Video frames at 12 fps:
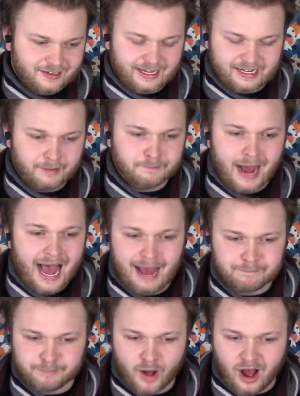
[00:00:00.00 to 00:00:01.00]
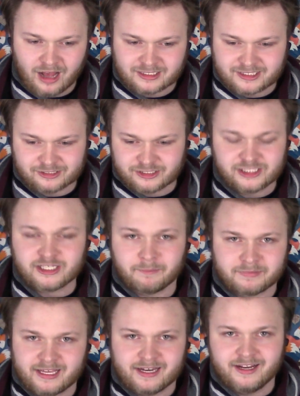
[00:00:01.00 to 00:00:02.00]
a mob boss or
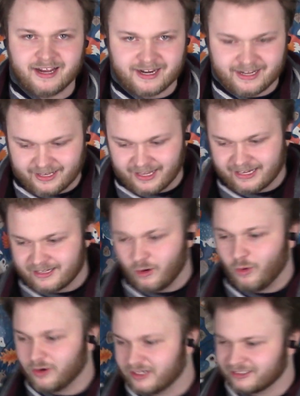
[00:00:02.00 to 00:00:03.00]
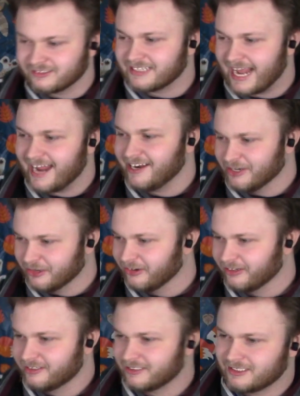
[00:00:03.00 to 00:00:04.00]
something, and he like ordered
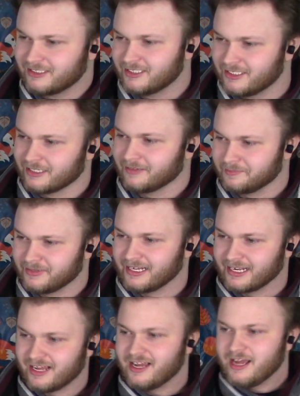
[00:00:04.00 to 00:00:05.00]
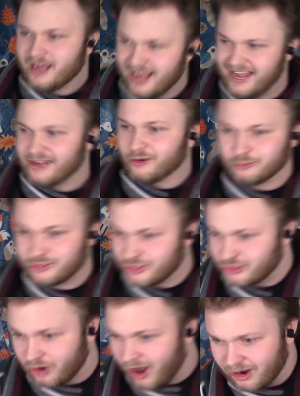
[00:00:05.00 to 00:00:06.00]
Daniel to be like, hey, go
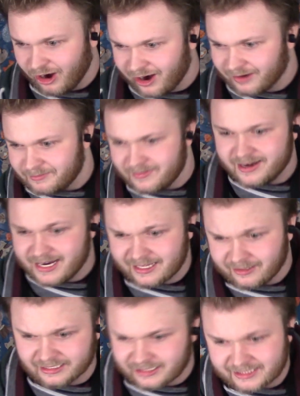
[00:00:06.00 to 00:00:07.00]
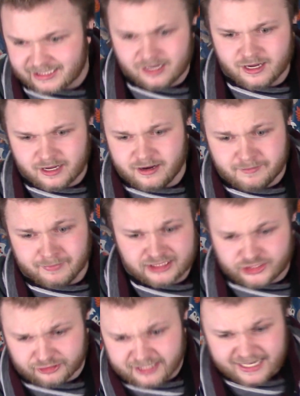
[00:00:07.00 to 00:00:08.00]
strong arm Nicholas,
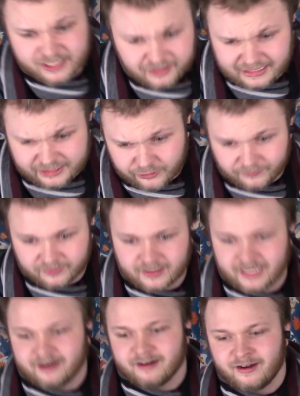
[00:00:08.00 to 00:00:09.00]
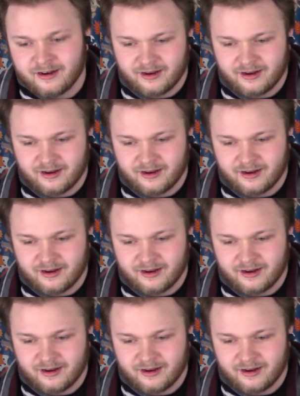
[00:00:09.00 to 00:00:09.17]
Mr. Nicholas over there.